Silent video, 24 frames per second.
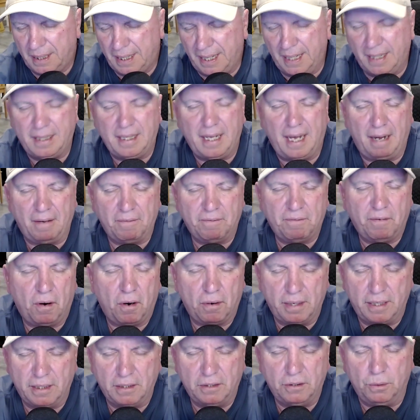get that
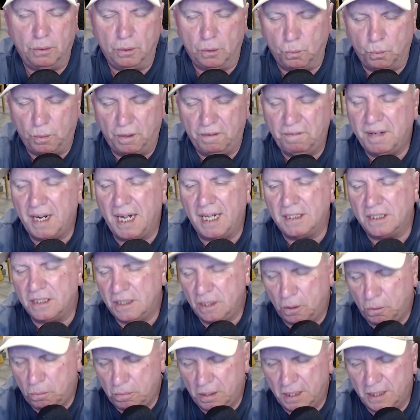far into it. We've got
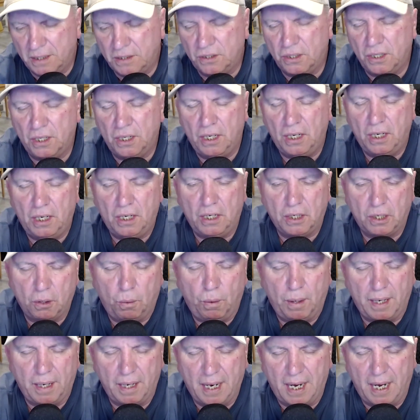so much
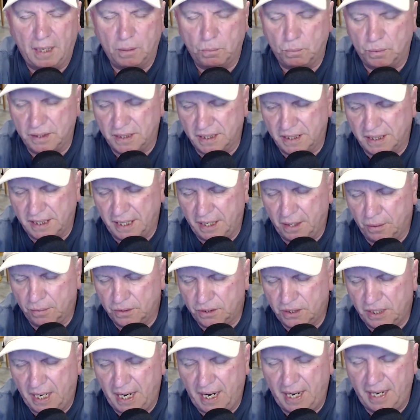going on with the
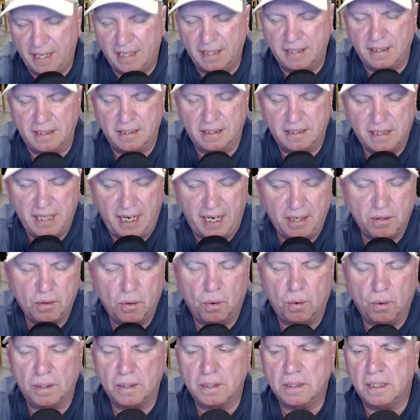DOJ and in state
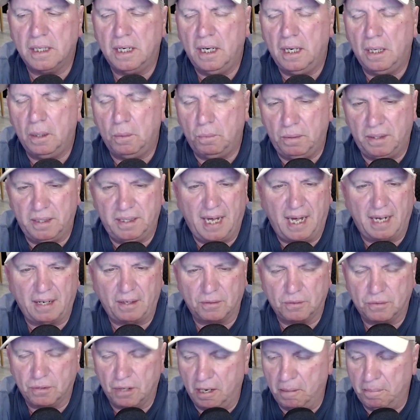courts with
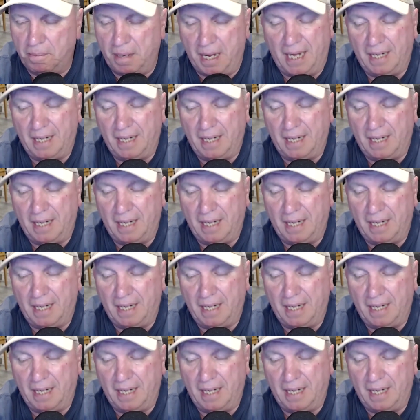Donald Trump.